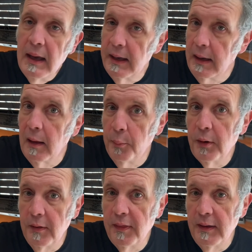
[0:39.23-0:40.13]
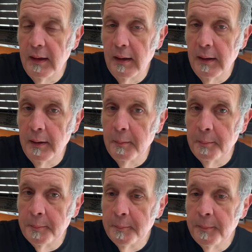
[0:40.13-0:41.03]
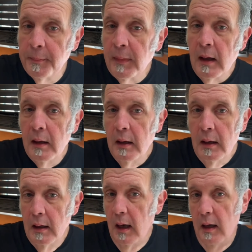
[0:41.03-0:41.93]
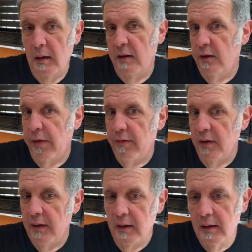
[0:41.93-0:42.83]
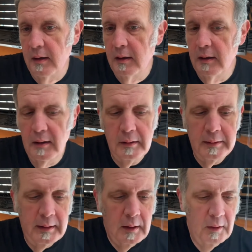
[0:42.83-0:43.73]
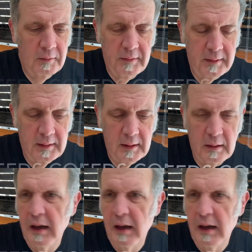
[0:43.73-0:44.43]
And I'll put the, I'll throw the link over there.